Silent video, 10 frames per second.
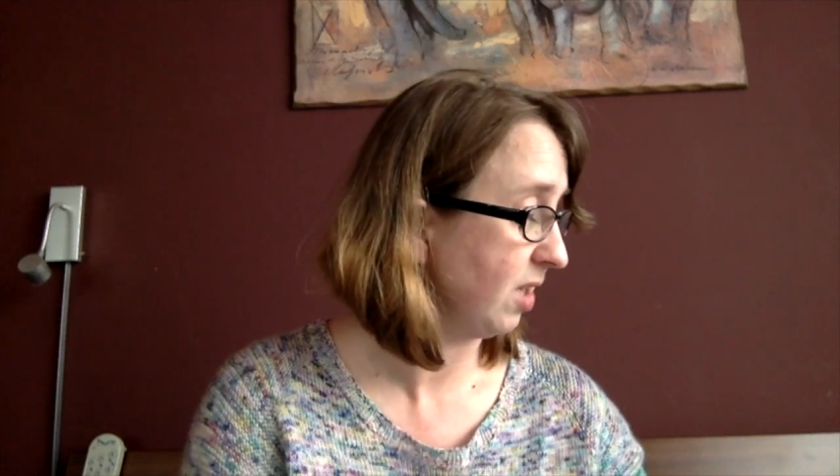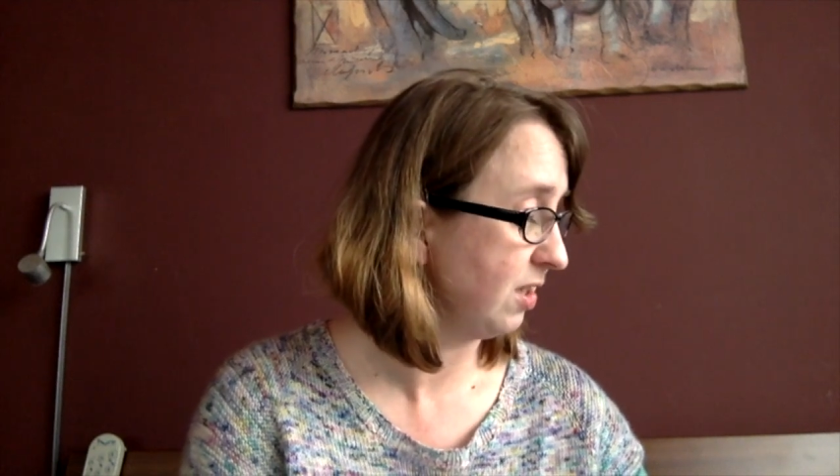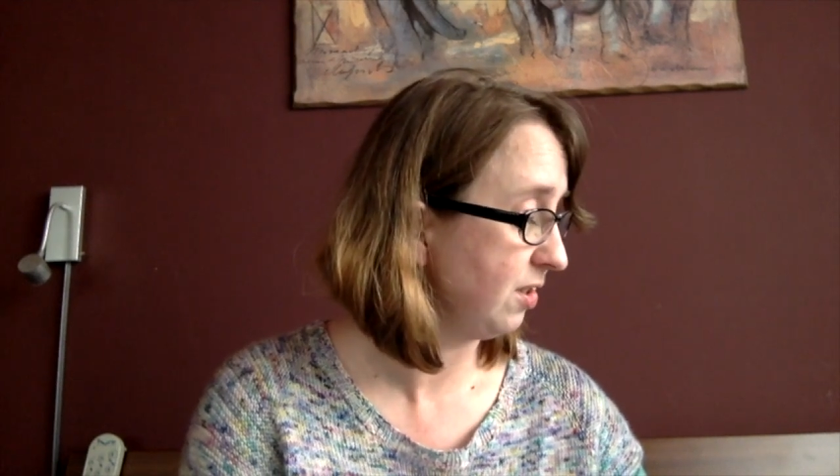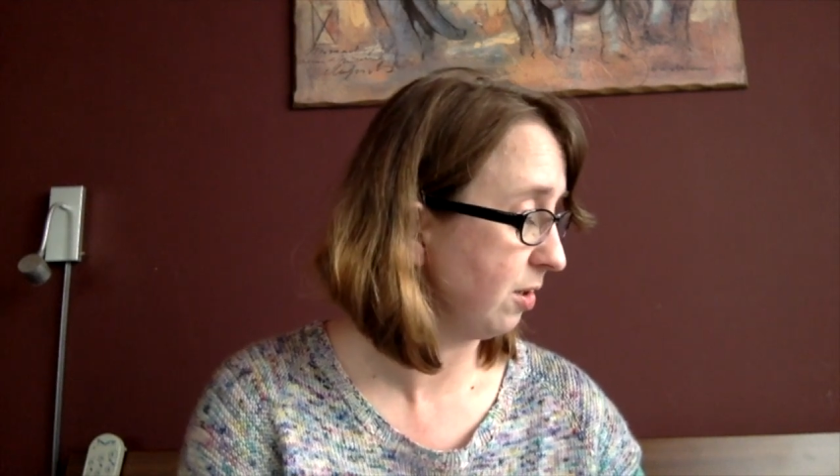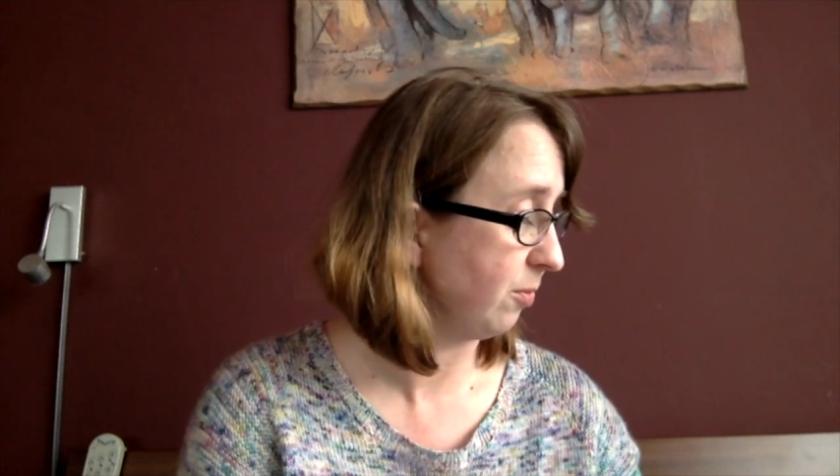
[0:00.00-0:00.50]

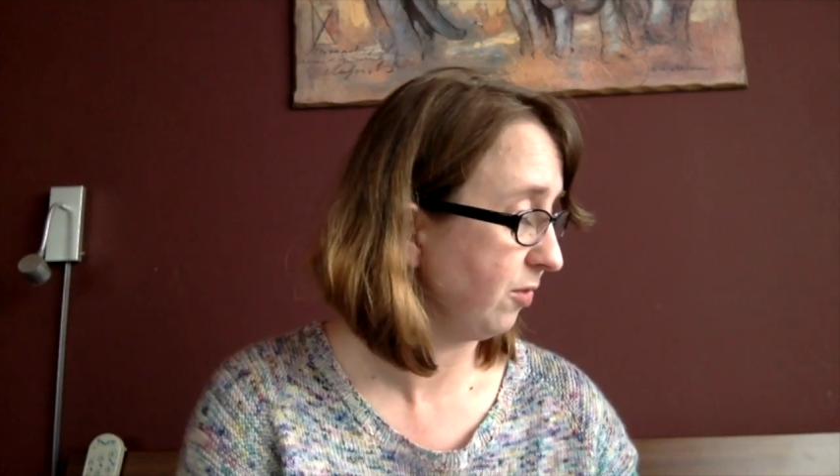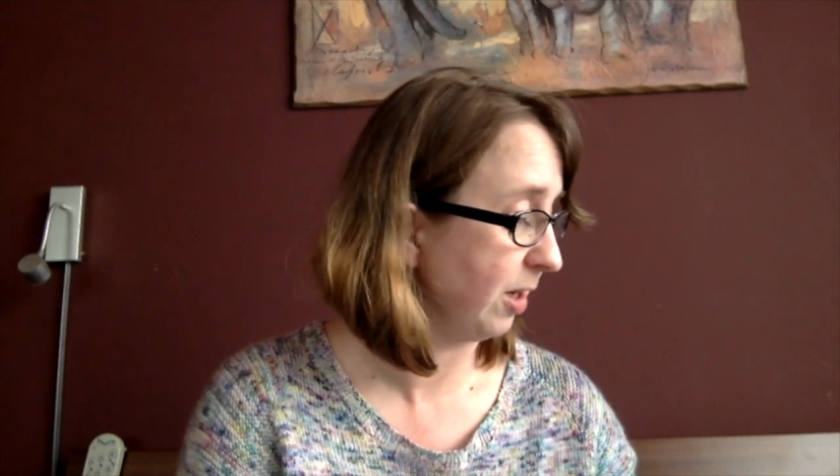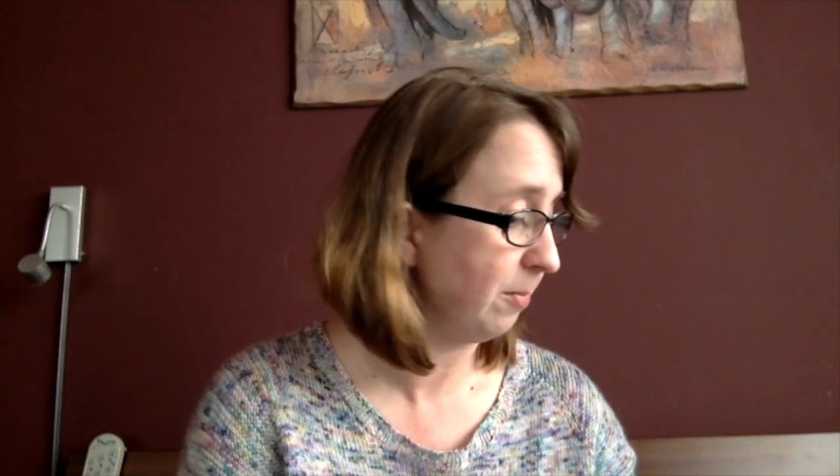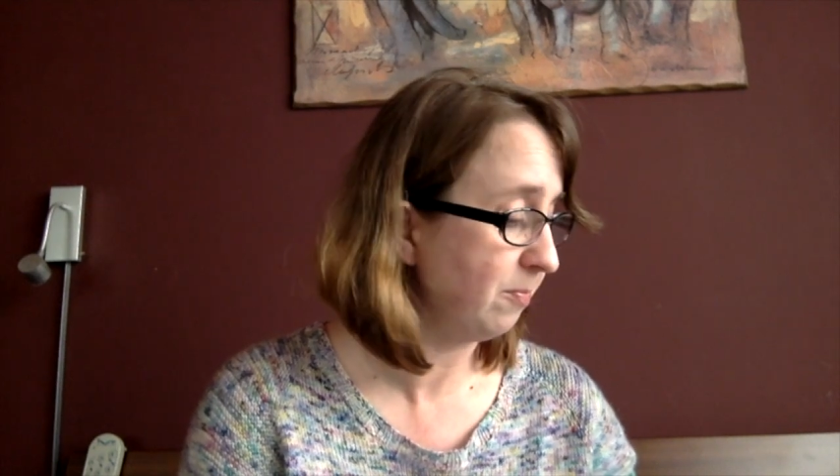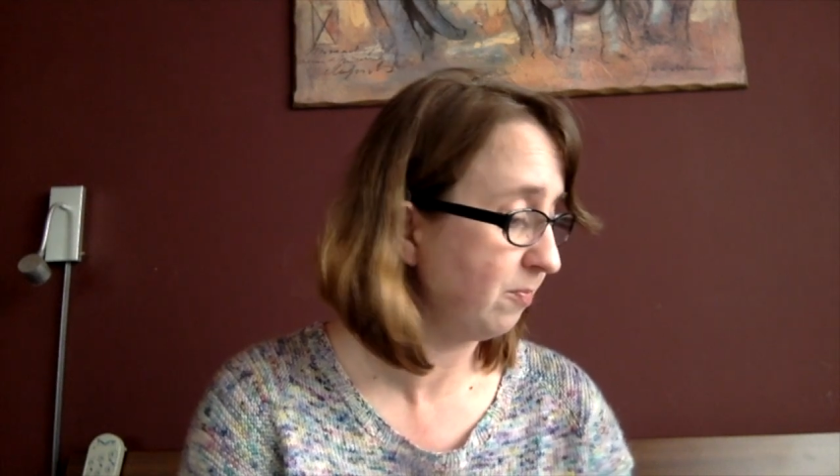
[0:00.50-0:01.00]

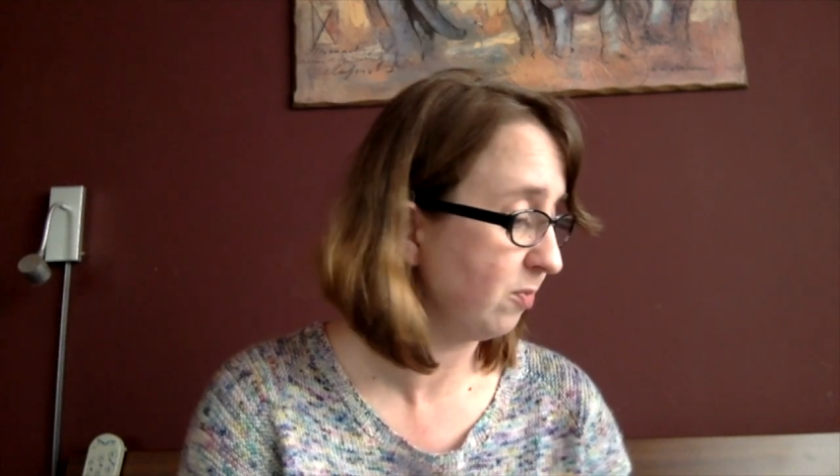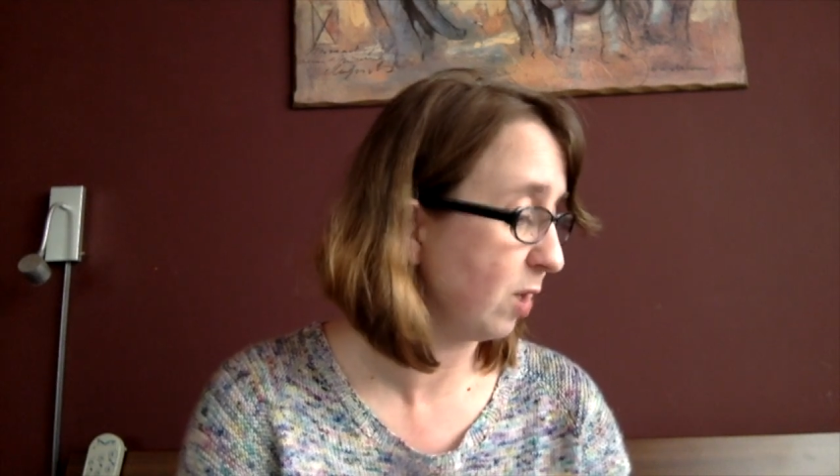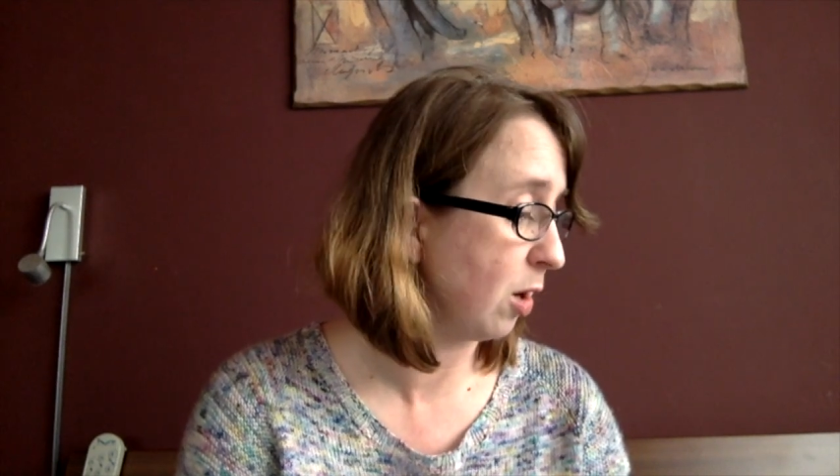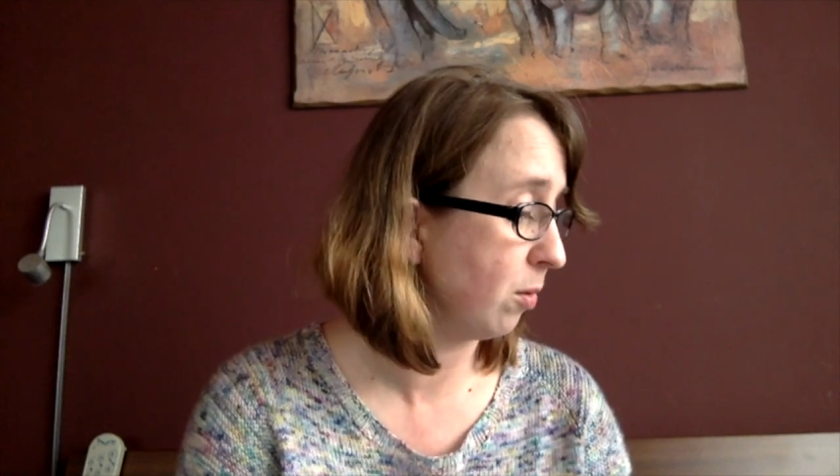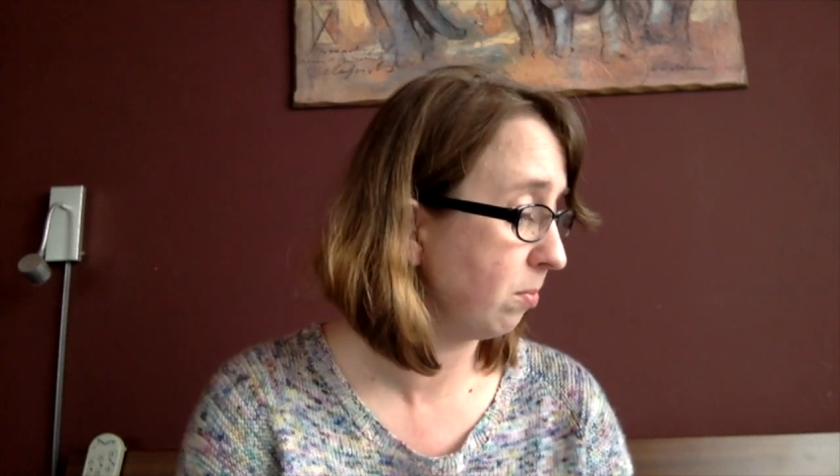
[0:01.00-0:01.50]
something.
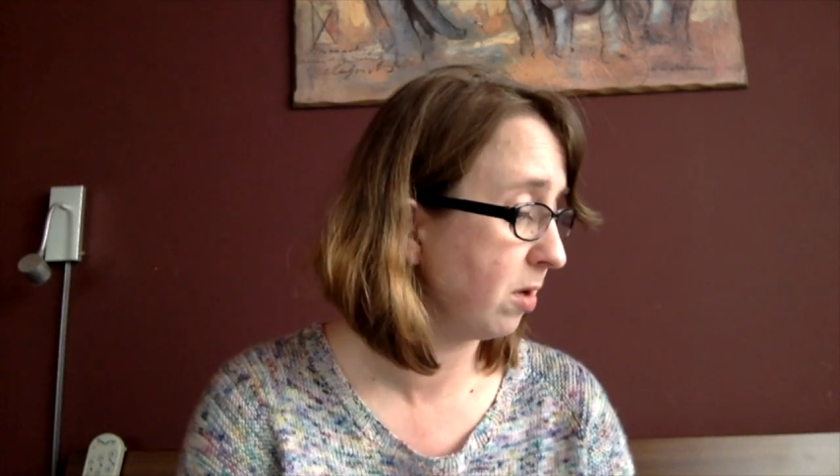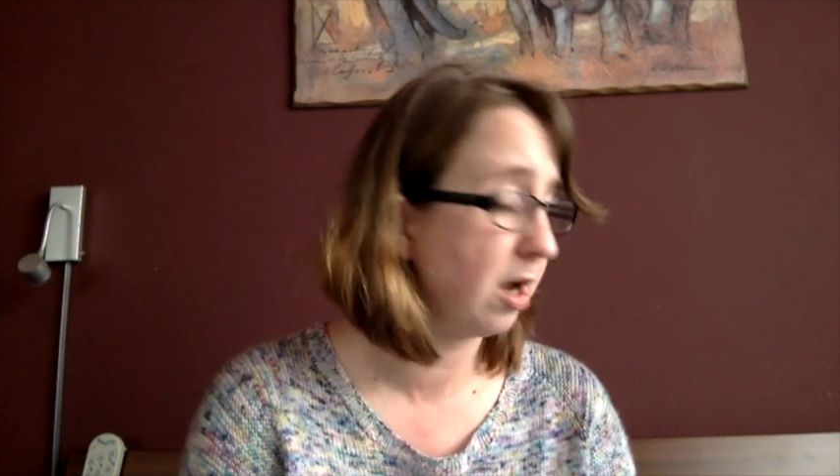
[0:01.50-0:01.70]
Well,